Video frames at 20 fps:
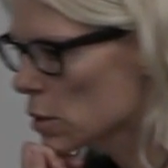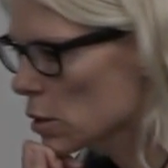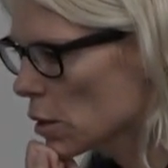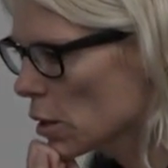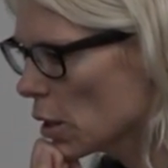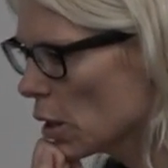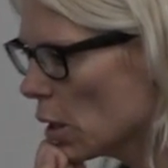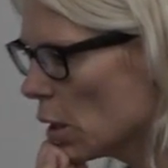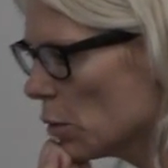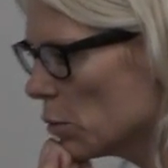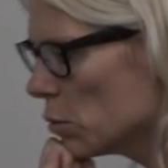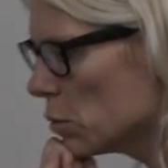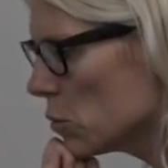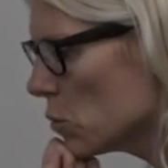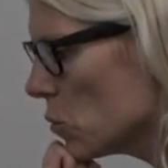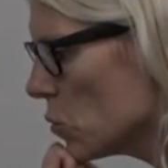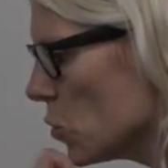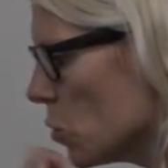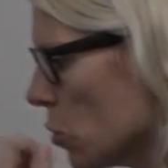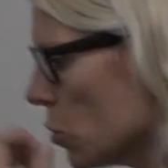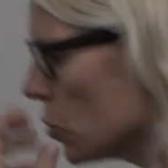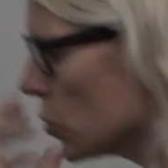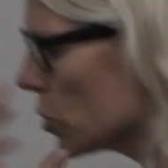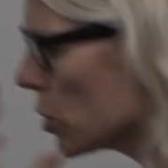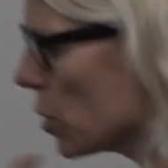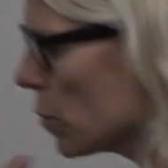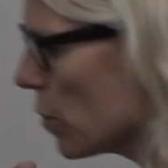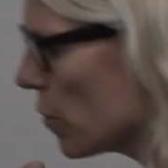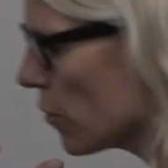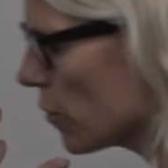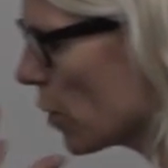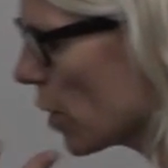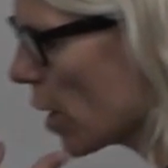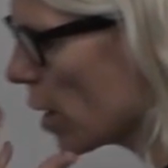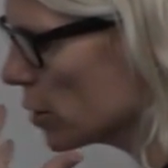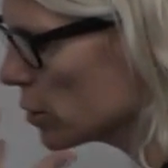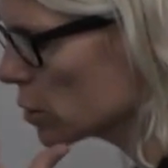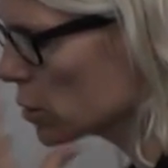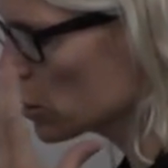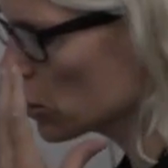him use some of
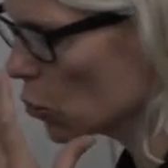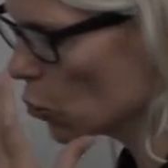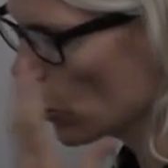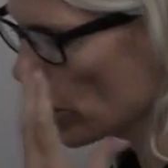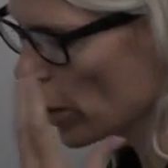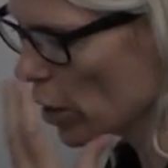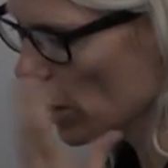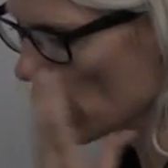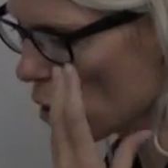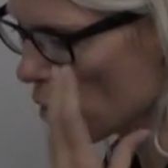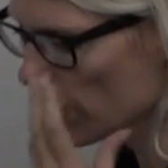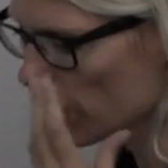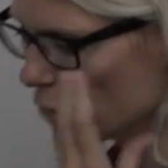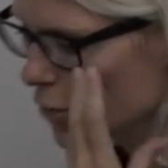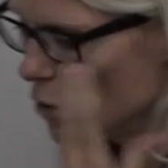that way of,